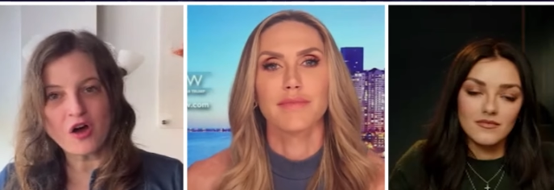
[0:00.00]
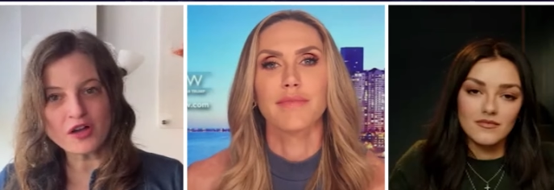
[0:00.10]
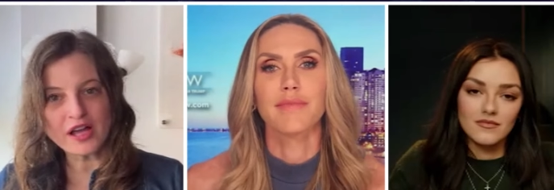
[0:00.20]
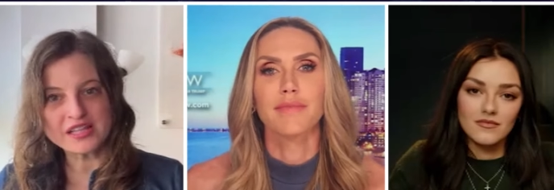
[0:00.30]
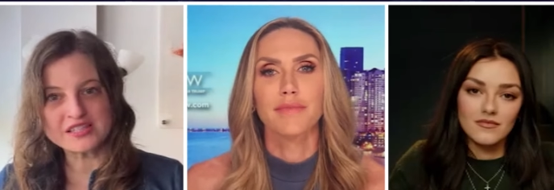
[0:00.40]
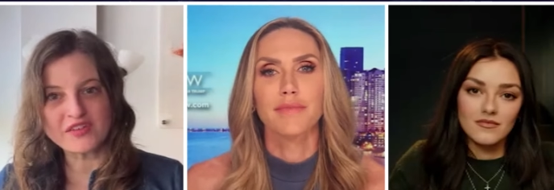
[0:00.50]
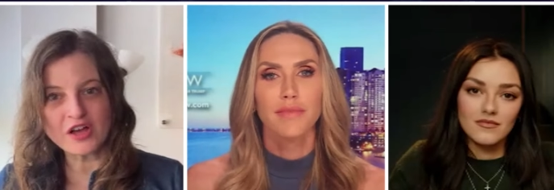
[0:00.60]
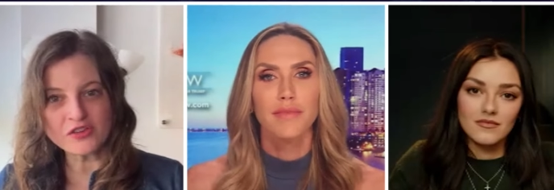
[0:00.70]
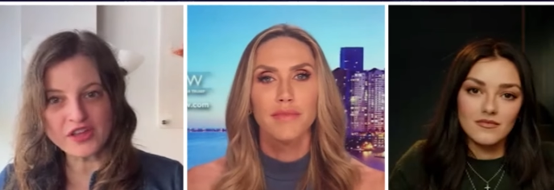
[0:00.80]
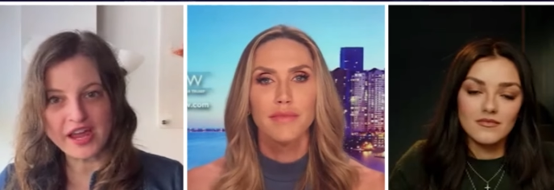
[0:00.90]
Speaker 1: all kinds of
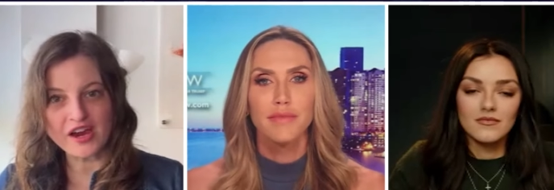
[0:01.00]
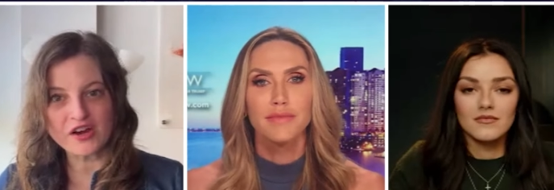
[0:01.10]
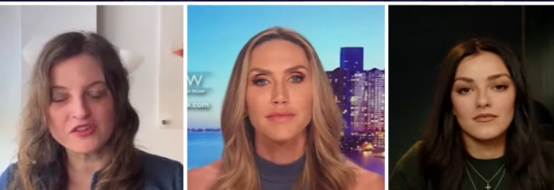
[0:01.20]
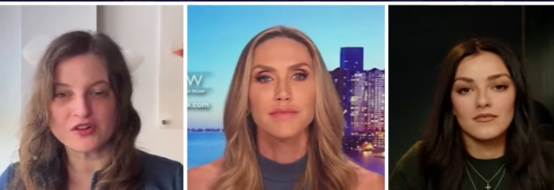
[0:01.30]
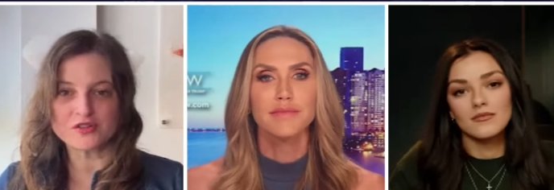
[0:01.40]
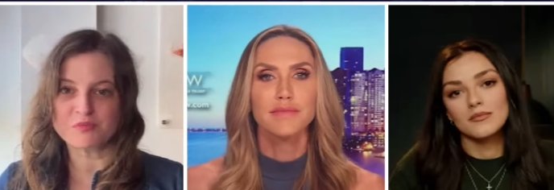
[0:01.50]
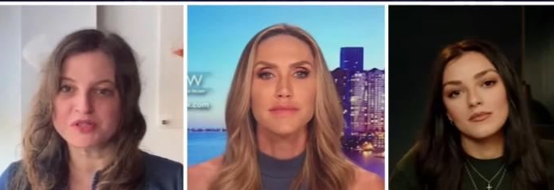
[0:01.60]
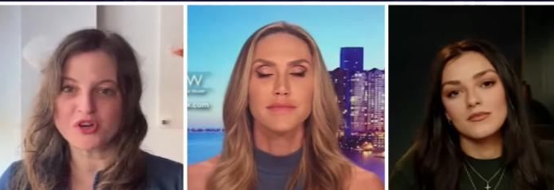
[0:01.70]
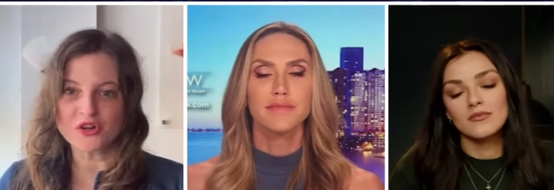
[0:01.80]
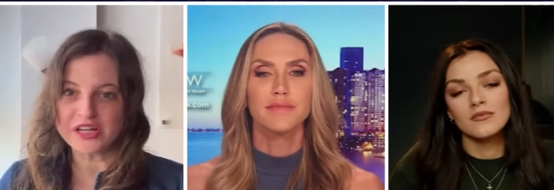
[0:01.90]
health care, there's
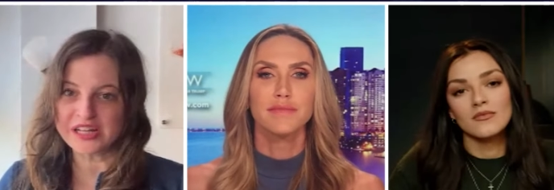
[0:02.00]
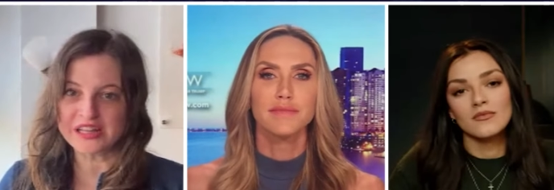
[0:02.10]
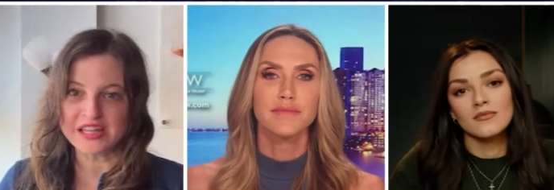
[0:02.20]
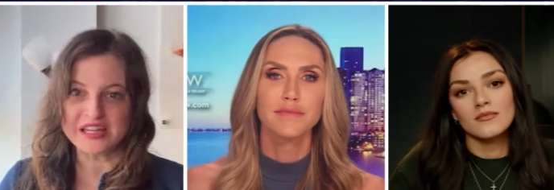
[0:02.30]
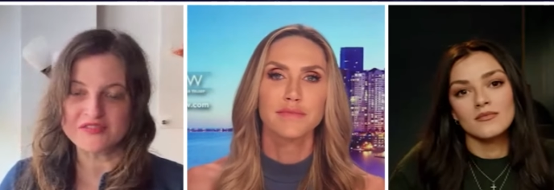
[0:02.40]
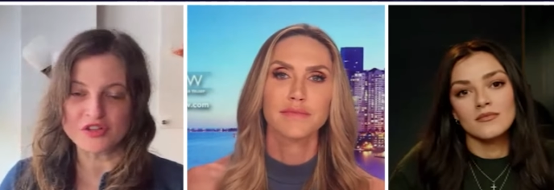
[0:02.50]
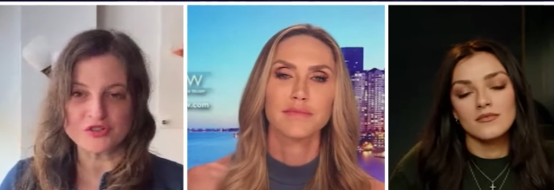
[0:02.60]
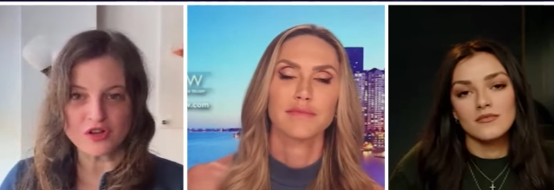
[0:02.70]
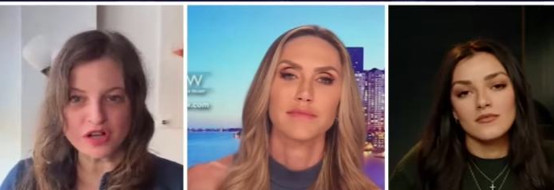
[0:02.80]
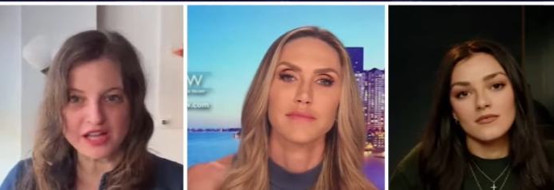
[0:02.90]
paternity leave,
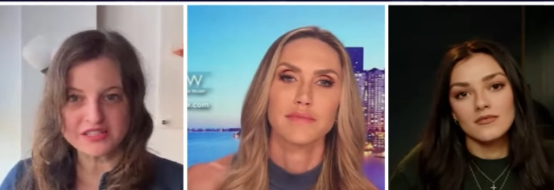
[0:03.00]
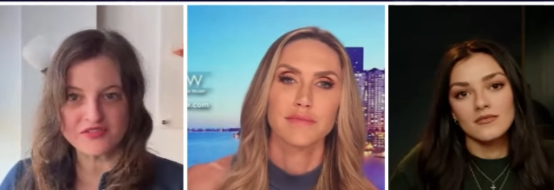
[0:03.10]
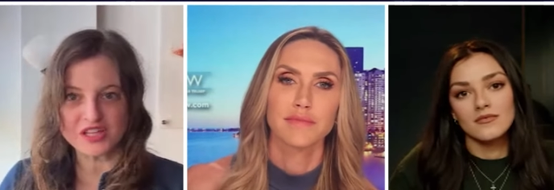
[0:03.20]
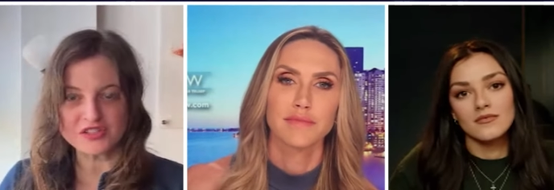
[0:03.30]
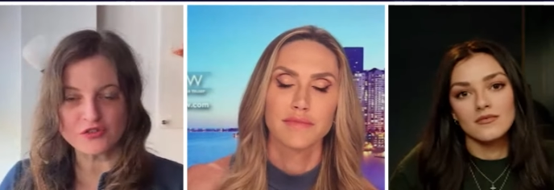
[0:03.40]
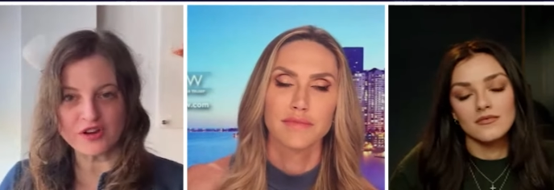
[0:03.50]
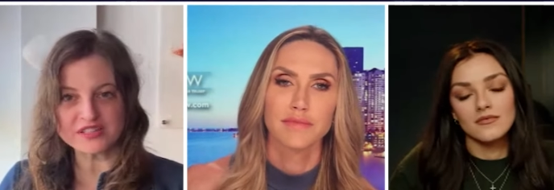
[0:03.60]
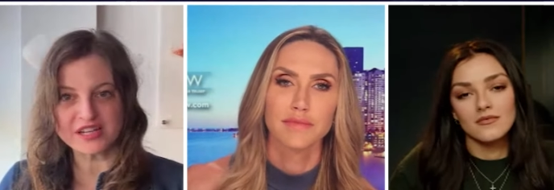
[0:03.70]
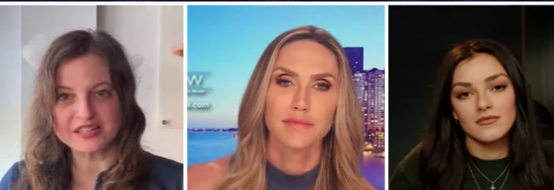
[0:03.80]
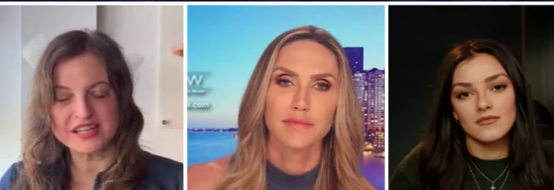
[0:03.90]
there's all kinds of things for
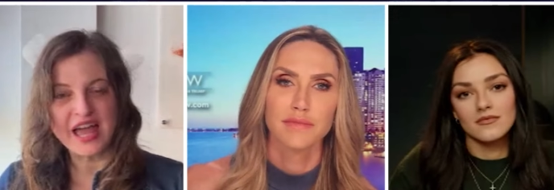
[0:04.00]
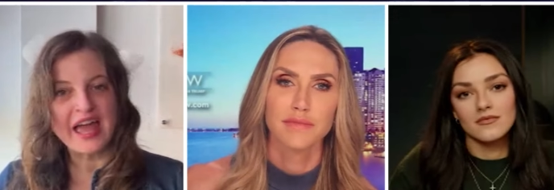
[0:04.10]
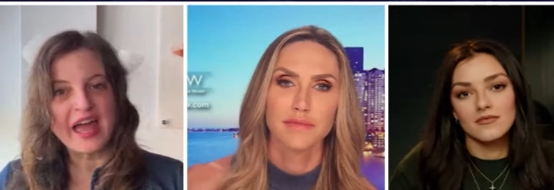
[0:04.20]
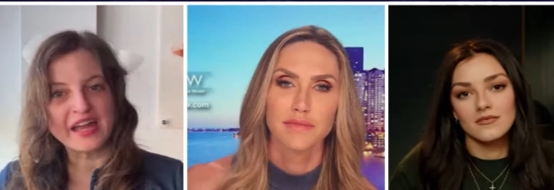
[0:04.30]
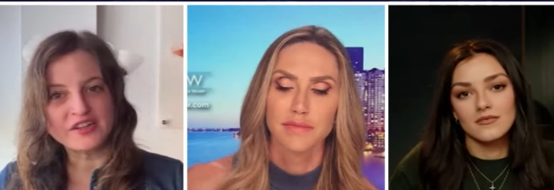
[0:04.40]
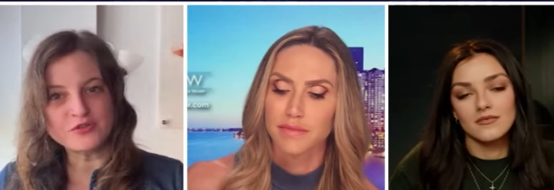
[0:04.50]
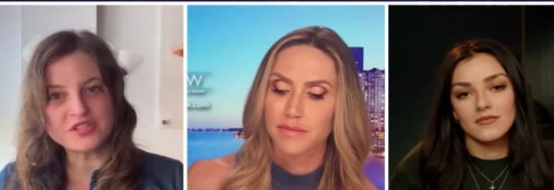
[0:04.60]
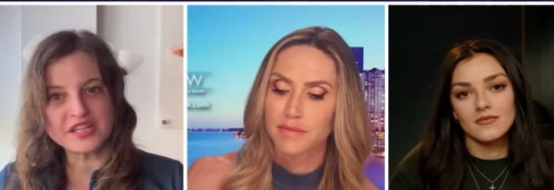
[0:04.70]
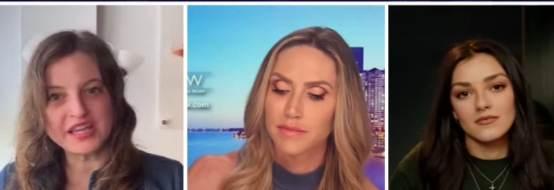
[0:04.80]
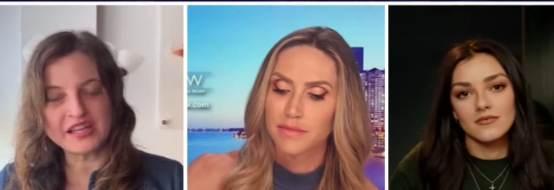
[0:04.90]
residents. And you
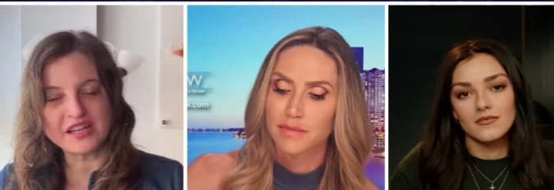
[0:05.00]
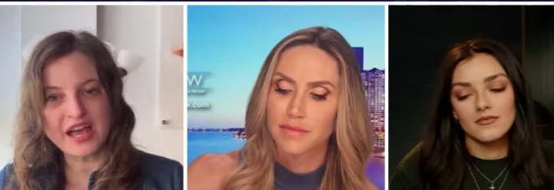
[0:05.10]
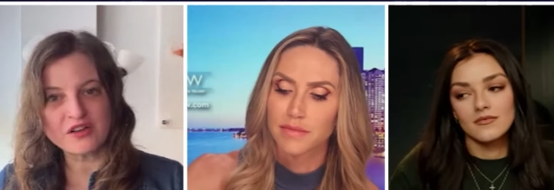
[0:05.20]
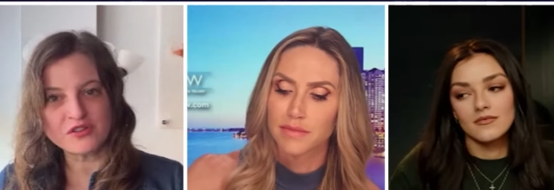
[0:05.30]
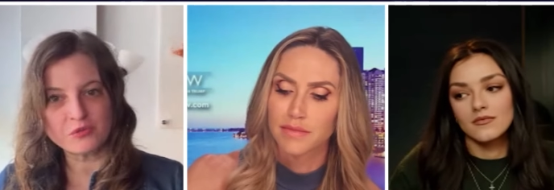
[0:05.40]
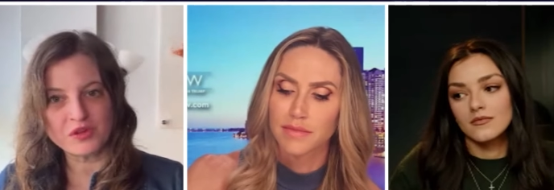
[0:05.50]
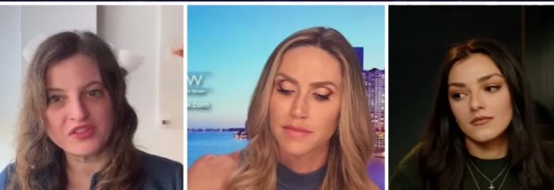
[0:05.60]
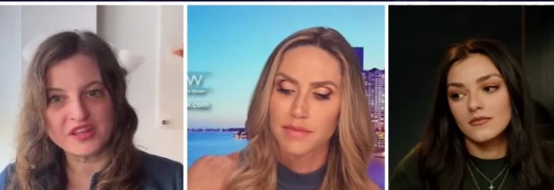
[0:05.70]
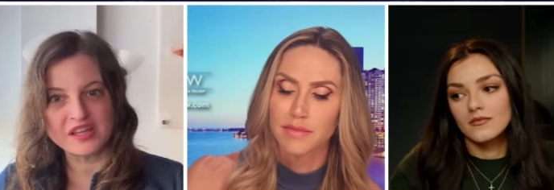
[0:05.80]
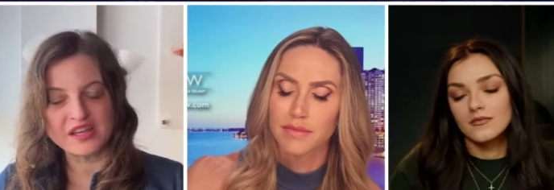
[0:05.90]
see now that
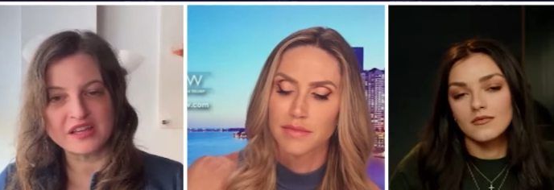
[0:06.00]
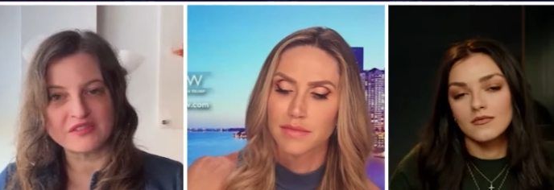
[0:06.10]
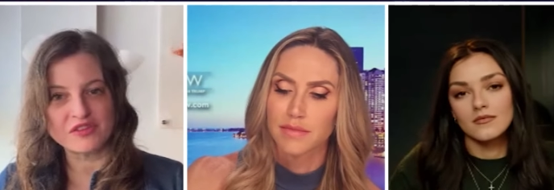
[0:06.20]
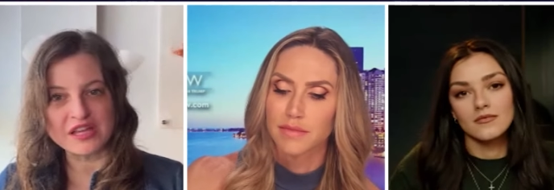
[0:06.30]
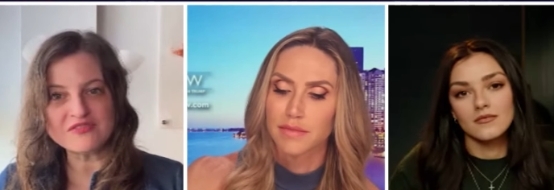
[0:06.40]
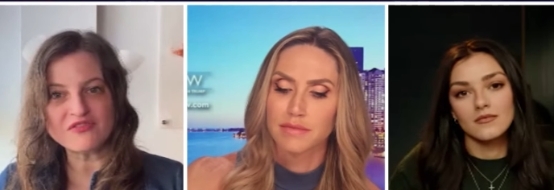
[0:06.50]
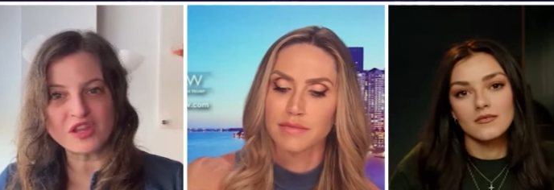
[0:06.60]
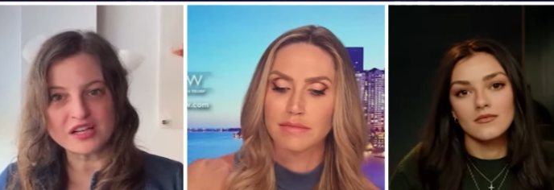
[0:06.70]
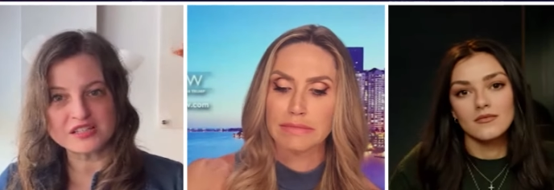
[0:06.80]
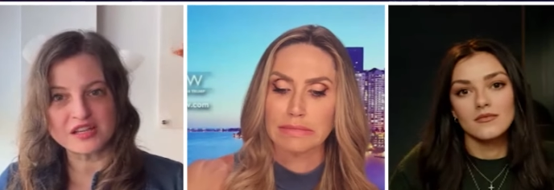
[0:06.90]
with the
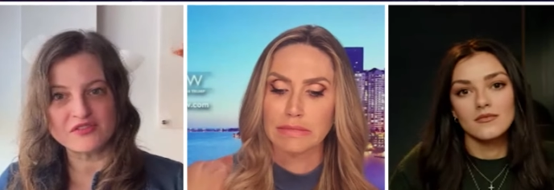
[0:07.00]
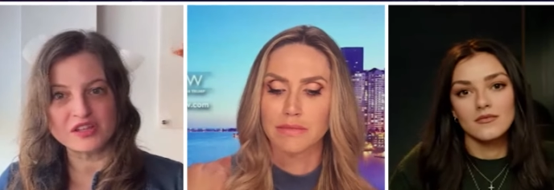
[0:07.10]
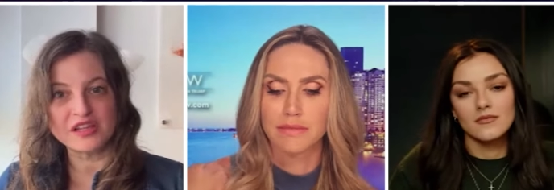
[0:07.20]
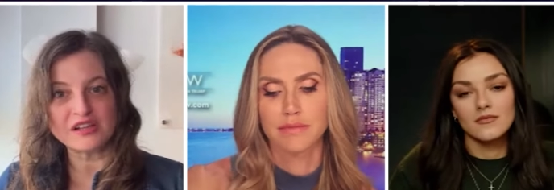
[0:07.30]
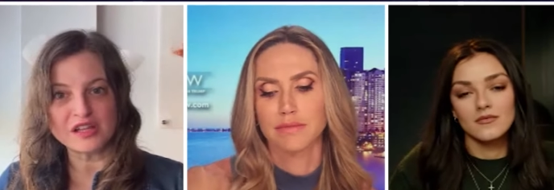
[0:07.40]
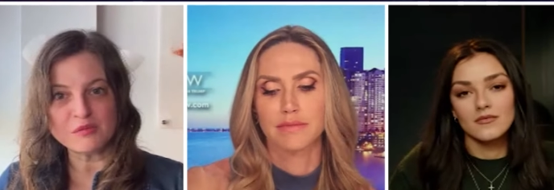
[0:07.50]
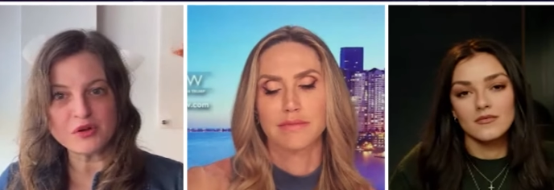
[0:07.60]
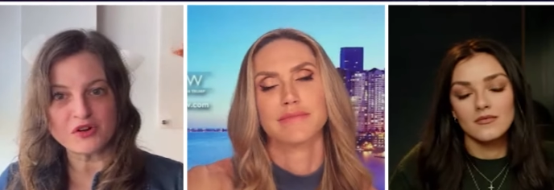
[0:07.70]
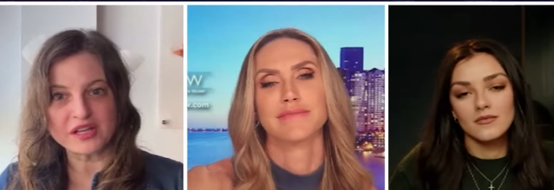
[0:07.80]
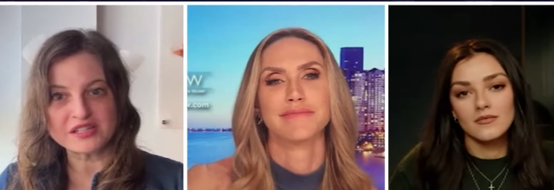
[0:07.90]
influx of illegal
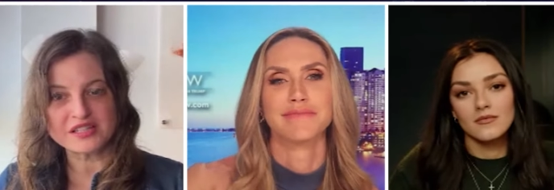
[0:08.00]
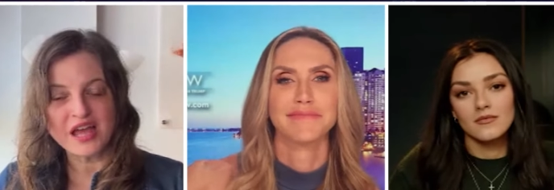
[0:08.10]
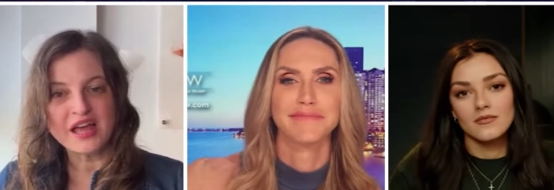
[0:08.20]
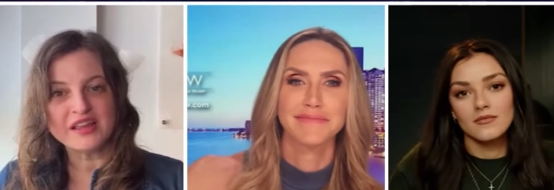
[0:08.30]
immigrants,